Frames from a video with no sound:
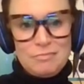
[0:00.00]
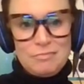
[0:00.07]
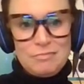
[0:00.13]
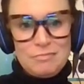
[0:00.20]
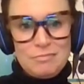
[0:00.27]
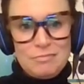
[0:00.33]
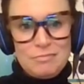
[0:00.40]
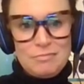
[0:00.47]

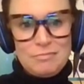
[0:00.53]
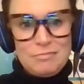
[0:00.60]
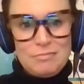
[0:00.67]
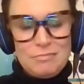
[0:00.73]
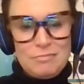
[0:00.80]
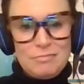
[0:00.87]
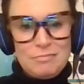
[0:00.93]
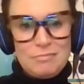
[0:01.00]

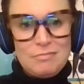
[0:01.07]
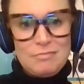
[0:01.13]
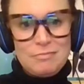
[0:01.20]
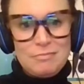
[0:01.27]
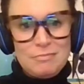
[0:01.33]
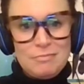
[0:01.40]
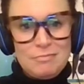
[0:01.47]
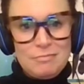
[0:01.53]

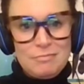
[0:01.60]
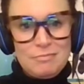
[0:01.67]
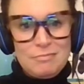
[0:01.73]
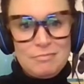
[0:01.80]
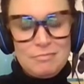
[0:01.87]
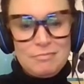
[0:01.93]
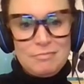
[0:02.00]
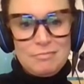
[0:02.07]

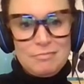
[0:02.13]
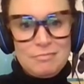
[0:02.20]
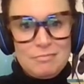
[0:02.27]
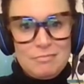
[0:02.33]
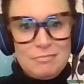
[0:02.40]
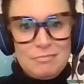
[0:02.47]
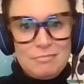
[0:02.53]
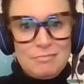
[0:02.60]

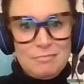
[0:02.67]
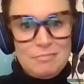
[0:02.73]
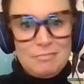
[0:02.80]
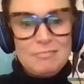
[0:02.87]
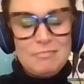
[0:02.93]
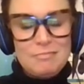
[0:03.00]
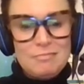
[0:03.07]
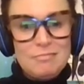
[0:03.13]

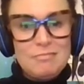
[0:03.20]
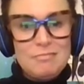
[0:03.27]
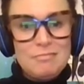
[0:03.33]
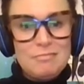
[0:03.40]
No words are spoken by the person on screen.